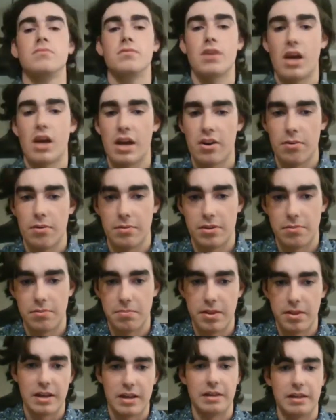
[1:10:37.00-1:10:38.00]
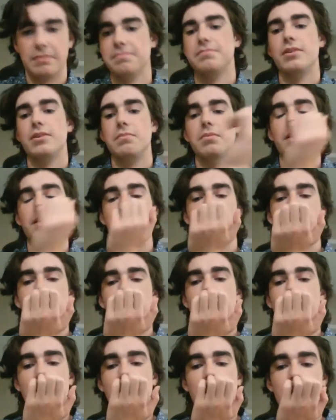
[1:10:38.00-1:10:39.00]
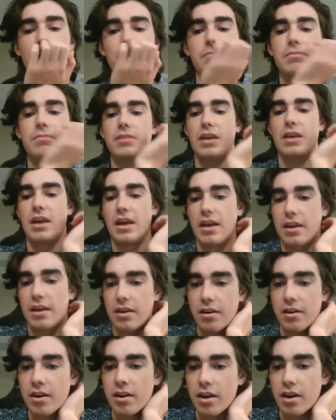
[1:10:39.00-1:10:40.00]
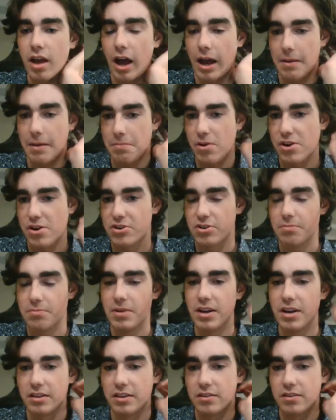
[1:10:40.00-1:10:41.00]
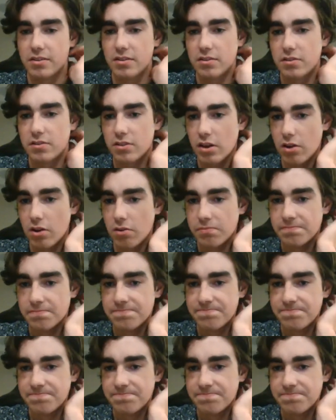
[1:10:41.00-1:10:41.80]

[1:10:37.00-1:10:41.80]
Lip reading: I know, but they're playing big games and high pressure minutes. So